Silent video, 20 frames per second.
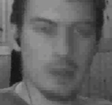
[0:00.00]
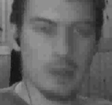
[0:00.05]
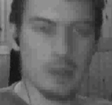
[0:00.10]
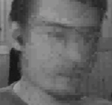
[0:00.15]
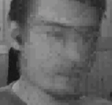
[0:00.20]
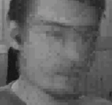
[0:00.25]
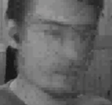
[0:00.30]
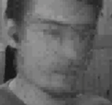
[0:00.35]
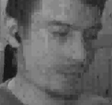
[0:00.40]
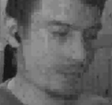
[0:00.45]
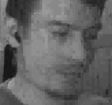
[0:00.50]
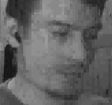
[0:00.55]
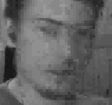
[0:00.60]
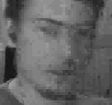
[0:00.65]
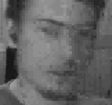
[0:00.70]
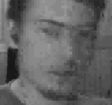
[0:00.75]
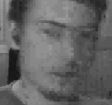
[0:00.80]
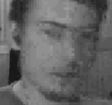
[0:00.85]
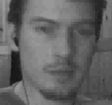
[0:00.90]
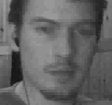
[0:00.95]
This is
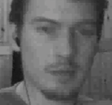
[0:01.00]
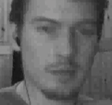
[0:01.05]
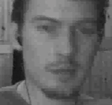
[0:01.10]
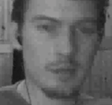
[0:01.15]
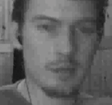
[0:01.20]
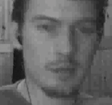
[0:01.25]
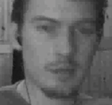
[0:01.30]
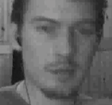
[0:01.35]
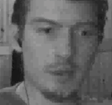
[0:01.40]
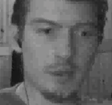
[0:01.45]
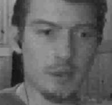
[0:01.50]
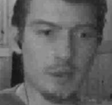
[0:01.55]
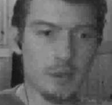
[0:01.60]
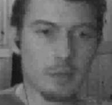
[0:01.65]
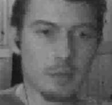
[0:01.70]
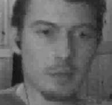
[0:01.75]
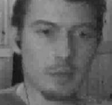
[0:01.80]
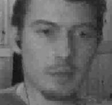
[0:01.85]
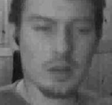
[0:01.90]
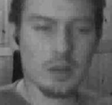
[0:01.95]
something which
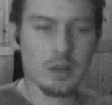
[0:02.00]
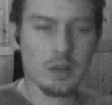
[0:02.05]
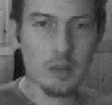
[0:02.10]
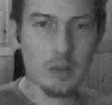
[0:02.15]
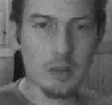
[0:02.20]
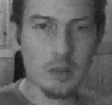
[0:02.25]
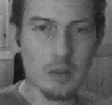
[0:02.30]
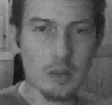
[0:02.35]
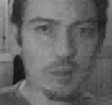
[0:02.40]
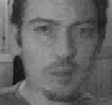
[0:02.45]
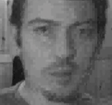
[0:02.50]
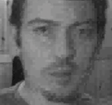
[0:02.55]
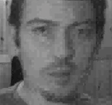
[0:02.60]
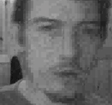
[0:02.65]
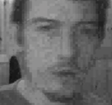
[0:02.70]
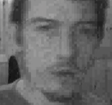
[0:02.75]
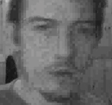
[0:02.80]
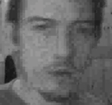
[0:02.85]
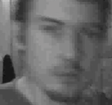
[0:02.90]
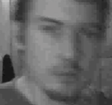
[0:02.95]
I think, or
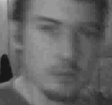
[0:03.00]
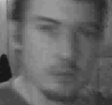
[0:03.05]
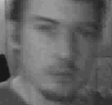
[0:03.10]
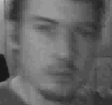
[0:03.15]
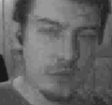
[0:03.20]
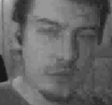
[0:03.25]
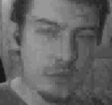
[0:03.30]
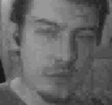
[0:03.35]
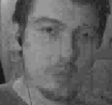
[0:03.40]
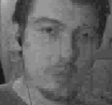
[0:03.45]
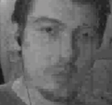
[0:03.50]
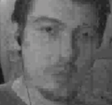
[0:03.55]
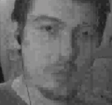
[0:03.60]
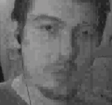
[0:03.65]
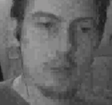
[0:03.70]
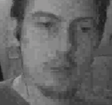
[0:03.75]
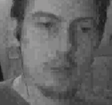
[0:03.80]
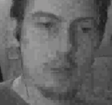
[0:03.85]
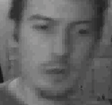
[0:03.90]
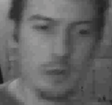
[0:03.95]
which seems to be
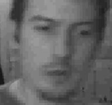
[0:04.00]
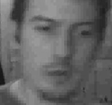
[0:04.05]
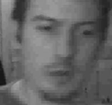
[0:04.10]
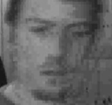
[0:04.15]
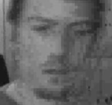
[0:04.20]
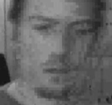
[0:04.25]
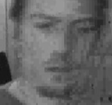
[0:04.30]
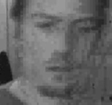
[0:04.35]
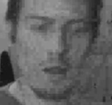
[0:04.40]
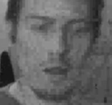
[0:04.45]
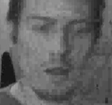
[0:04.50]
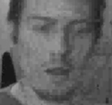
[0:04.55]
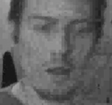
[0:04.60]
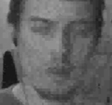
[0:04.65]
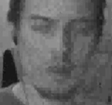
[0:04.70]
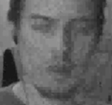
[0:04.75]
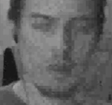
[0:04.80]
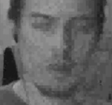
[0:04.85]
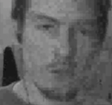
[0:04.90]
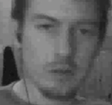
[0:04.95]
quite rare, someone
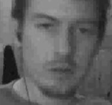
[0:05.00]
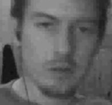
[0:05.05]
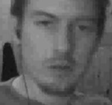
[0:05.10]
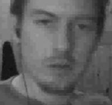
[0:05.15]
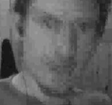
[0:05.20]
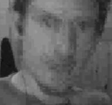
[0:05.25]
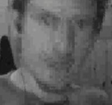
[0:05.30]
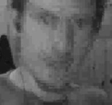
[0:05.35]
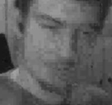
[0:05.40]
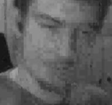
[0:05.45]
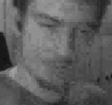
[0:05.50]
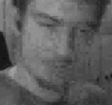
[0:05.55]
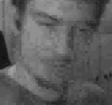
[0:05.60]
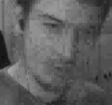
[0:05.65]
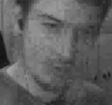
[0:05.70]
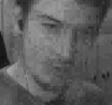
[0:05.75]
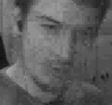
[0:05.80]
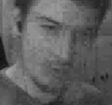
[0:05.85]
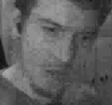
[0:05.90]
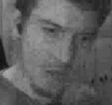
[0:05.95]
trying to
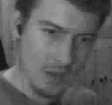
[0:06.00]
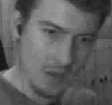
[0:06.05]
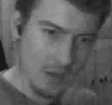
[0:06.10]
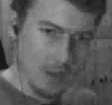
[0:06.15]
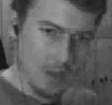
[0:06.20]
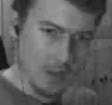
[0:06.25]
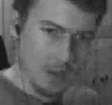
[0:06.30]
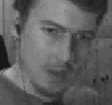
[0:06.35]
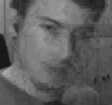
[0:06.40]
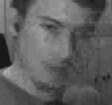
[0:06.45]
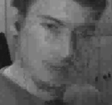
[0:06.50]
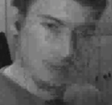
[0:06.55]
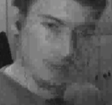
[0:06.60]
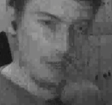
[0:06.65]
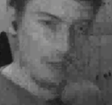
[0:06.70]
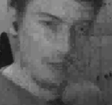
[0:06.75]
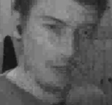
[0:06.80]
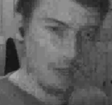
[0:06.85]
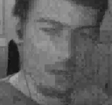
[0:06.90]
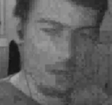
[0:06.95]
explain
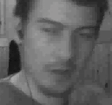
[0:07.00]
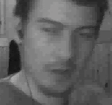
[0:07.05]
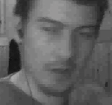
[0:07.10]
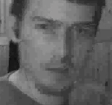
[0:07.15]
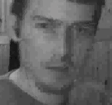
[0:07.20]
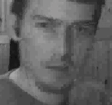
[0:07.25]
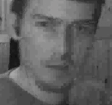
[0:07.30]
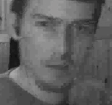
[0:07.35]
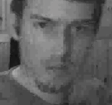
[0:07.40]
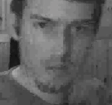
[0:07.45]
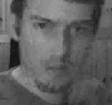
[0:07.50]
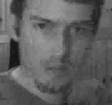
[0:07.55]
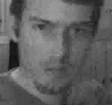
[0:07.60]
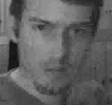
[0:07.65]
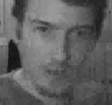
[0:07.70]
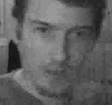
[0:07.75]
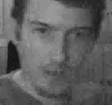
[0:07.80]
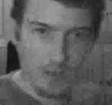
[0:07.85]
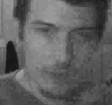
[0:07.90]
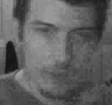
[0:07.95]
scientifically
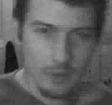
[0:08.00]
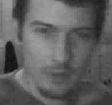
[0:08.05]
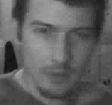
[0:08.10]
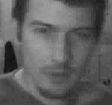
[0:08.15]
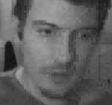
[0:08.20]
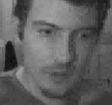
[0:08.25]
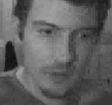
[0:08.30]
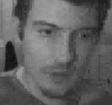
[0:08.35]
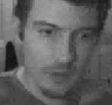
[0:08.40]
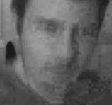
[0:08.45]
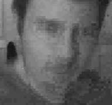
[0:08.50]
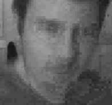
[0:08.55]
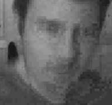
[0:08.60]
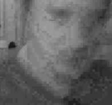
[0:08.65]
or evolu-